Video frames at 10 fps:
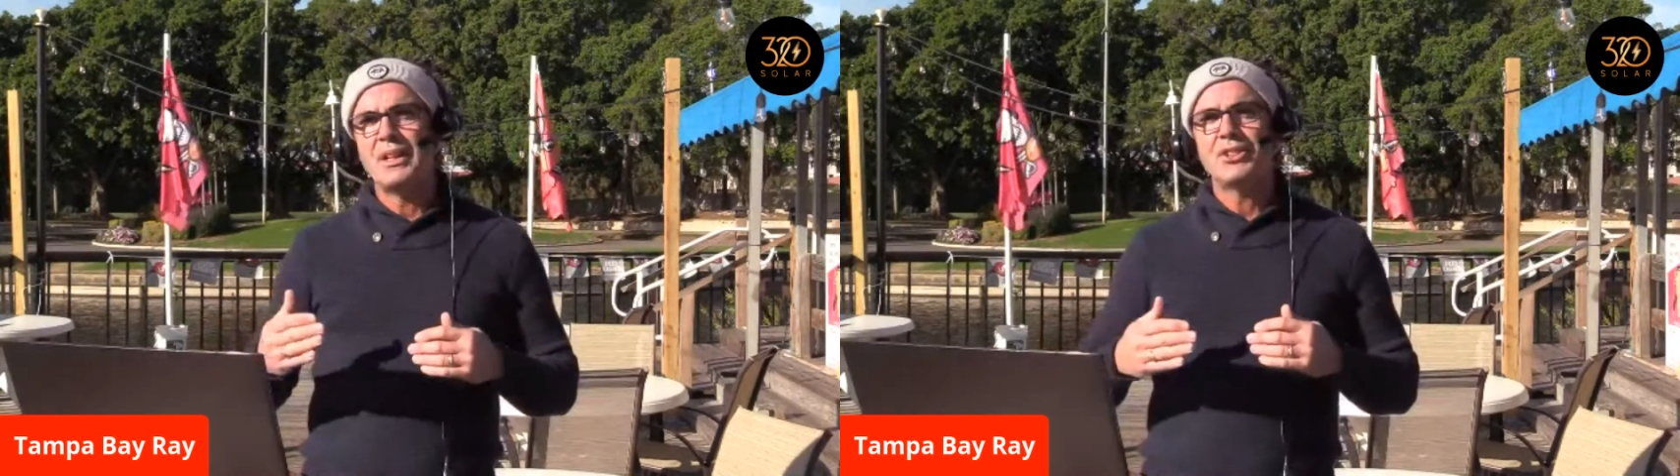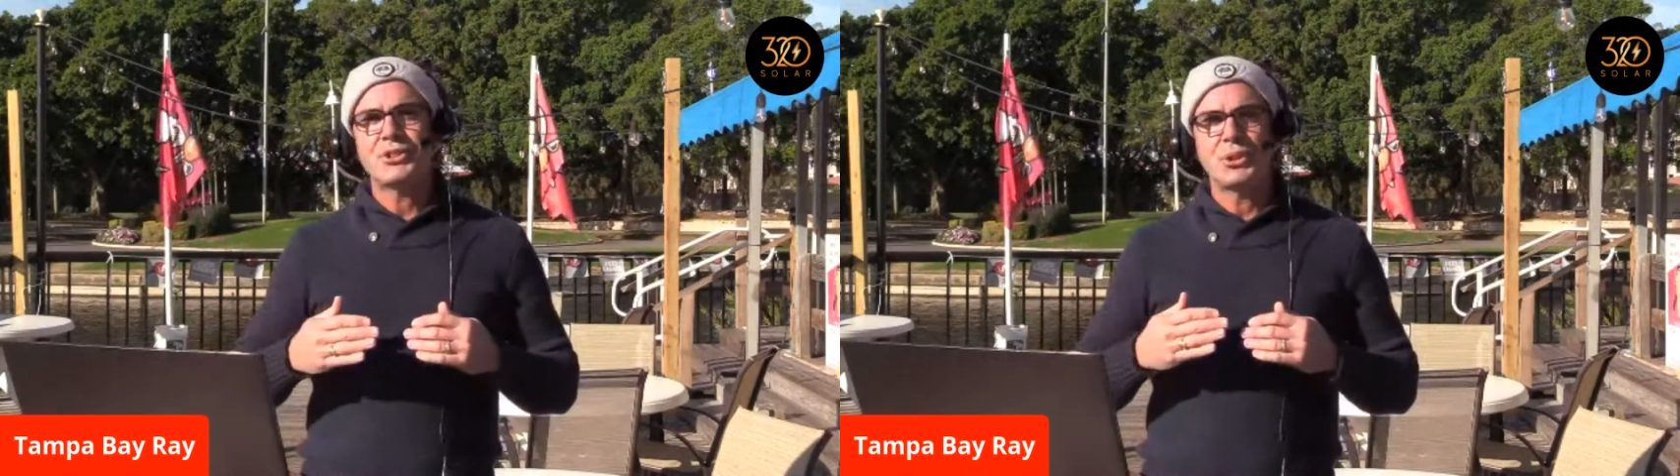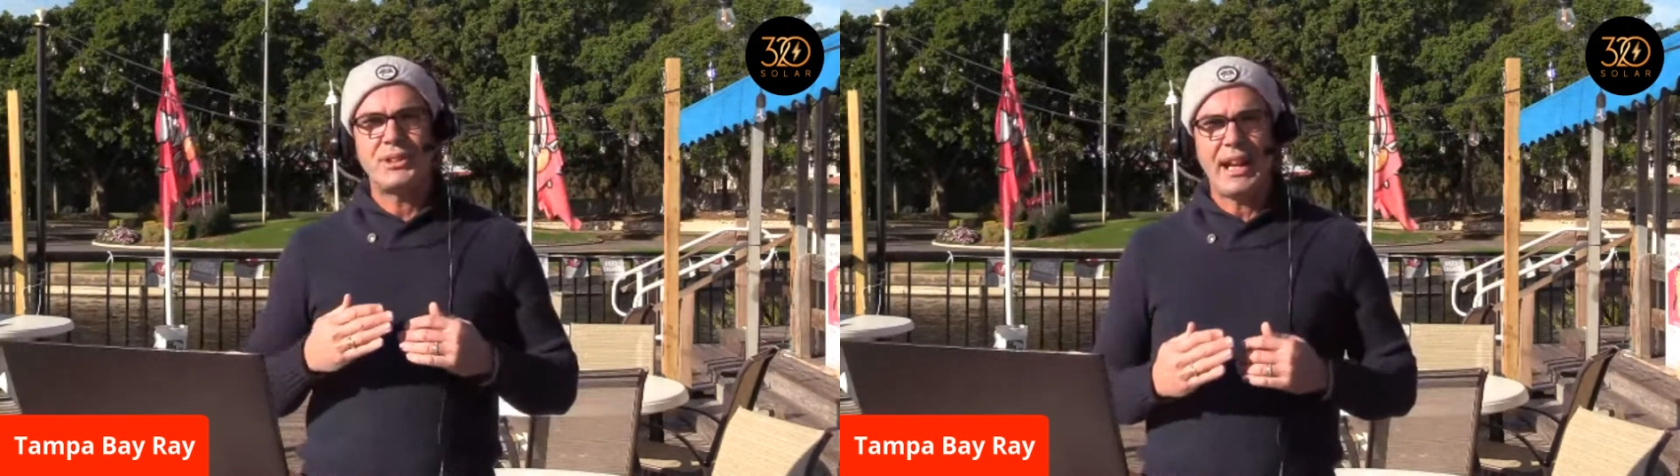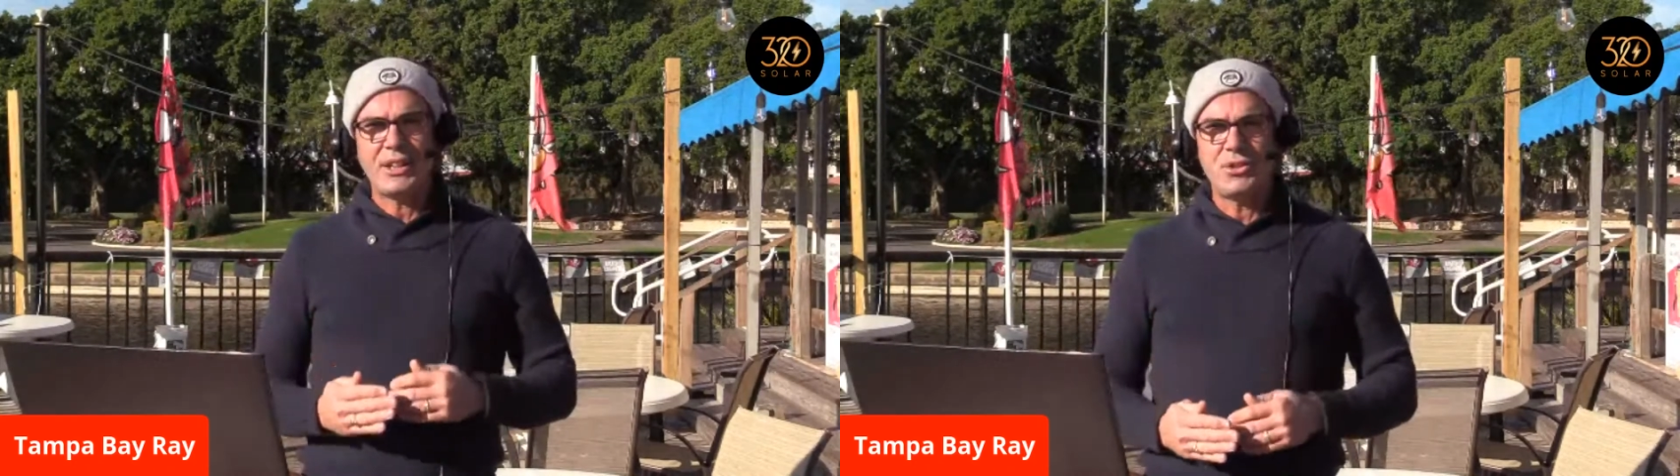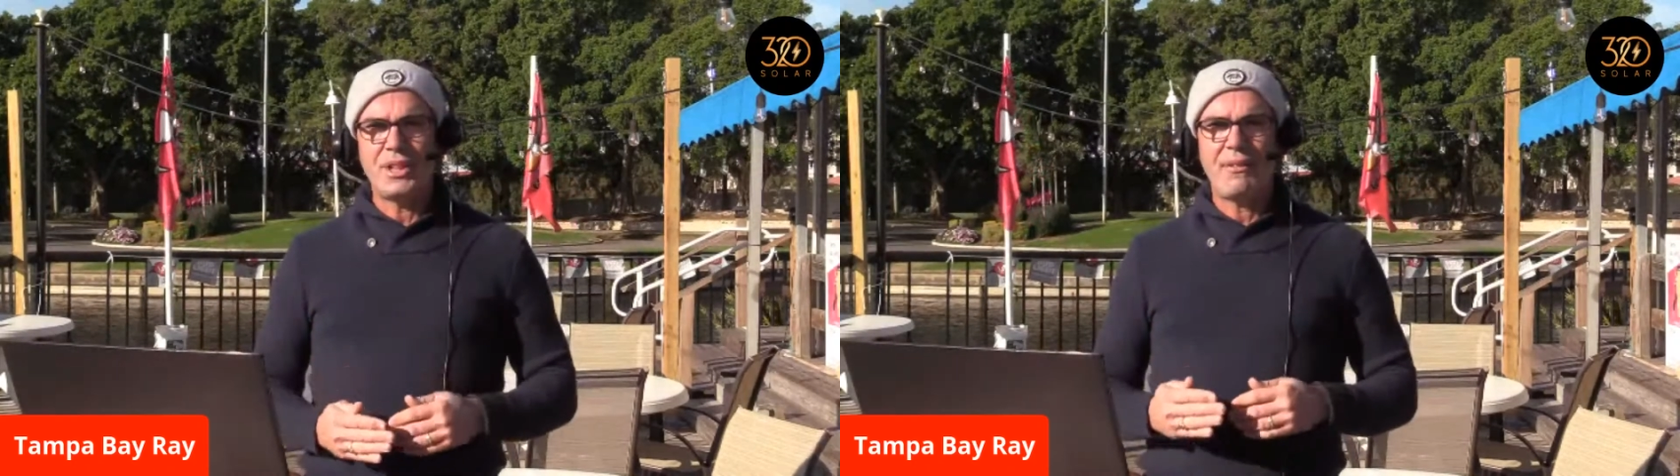So, yeah,
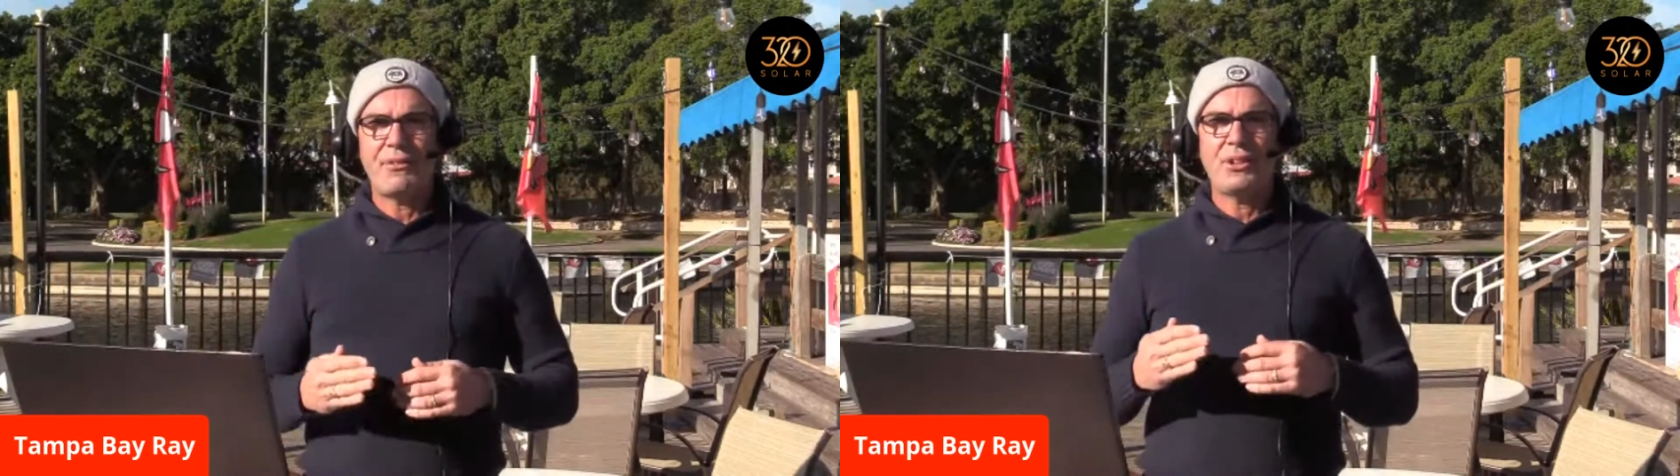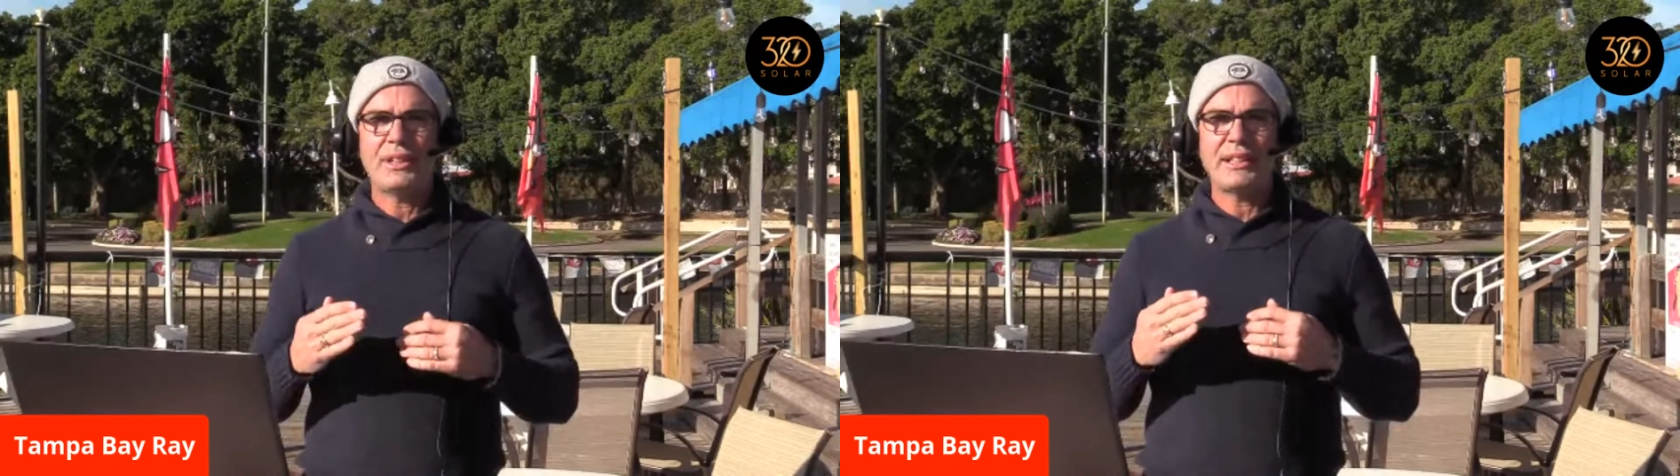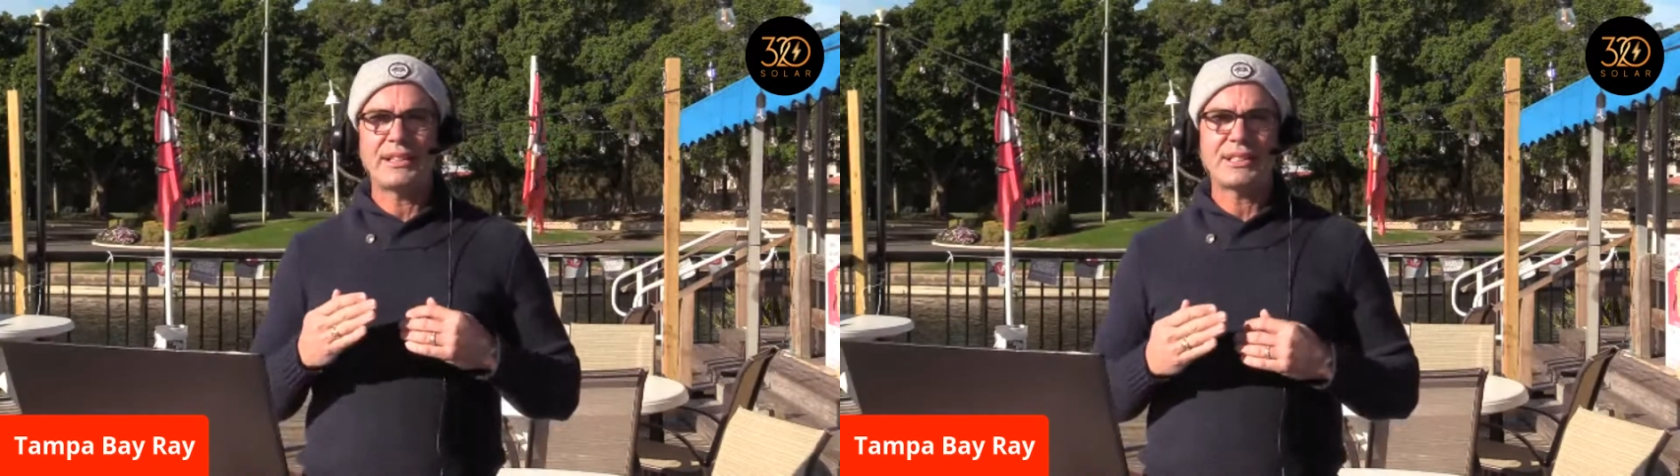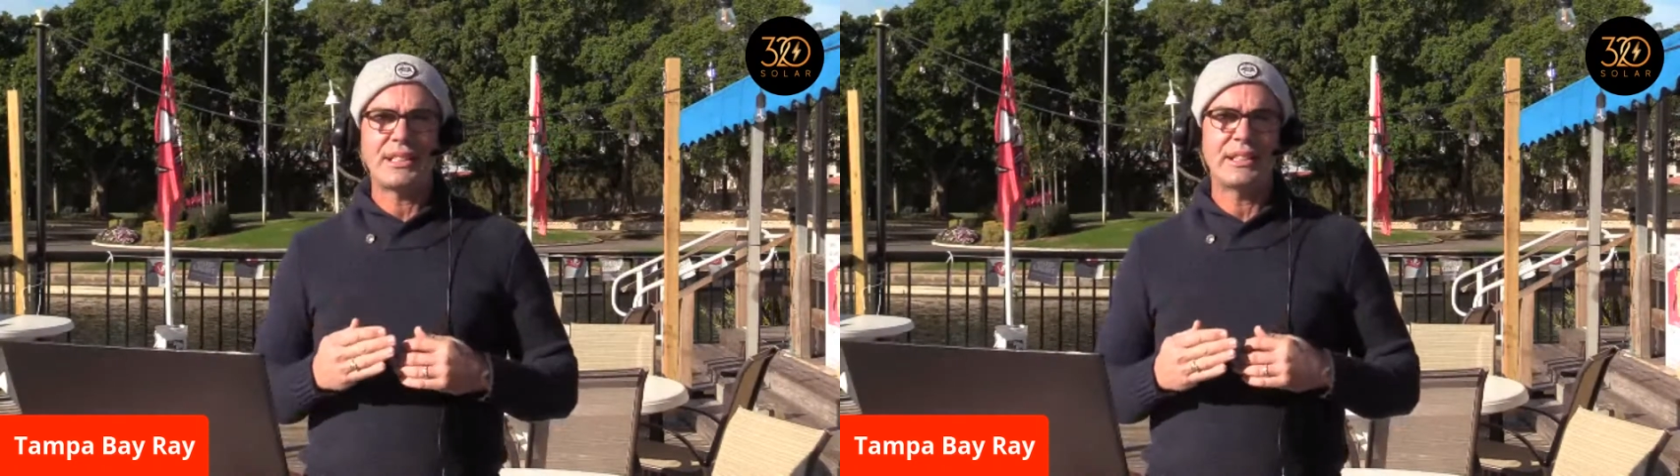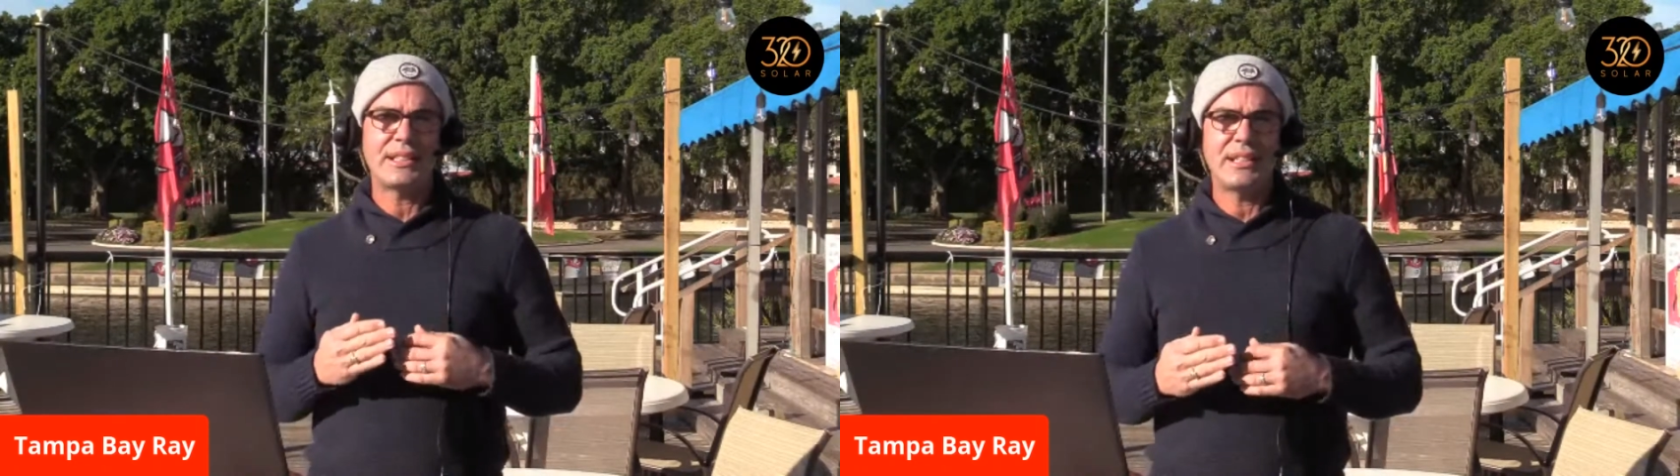you definitely need to see
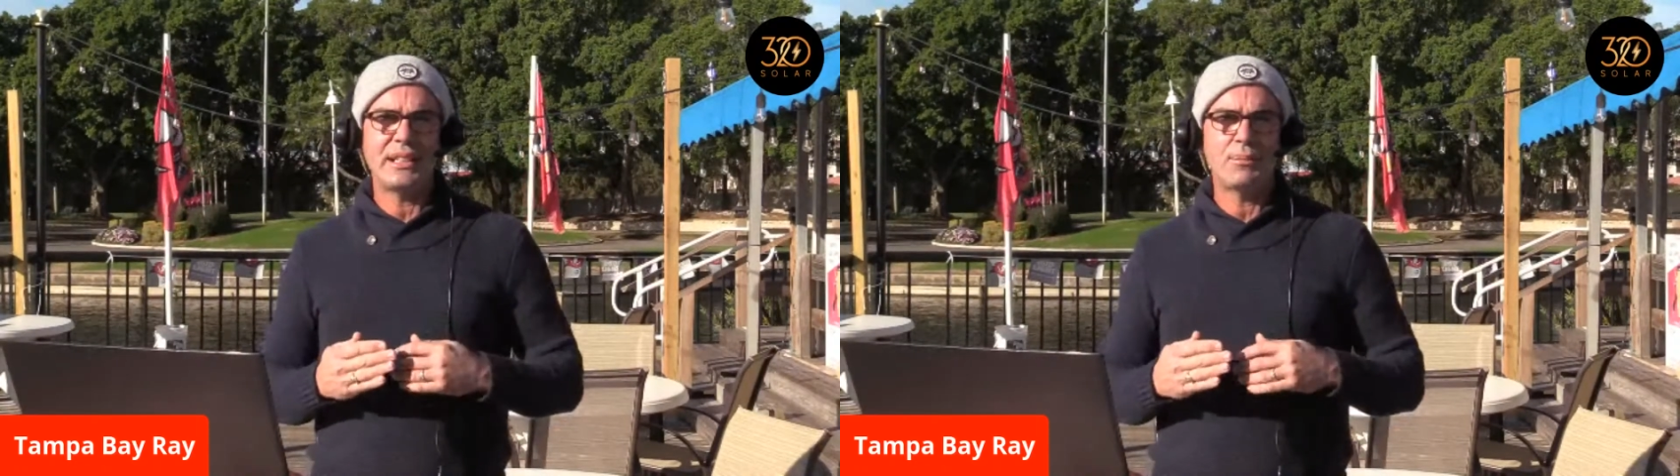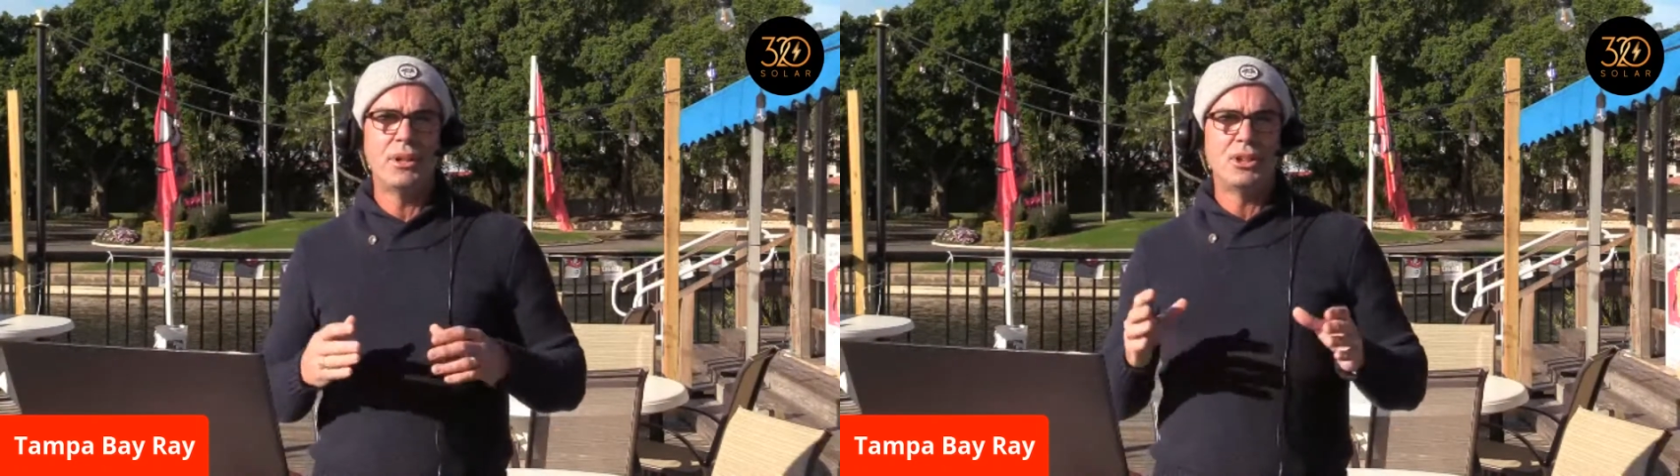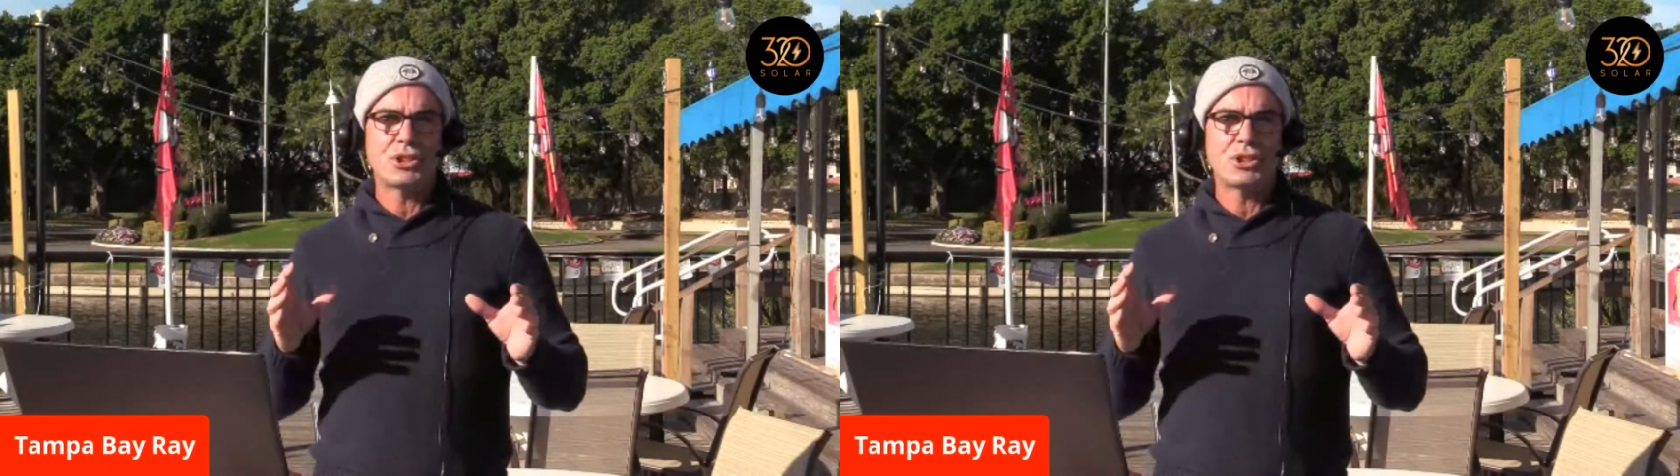the team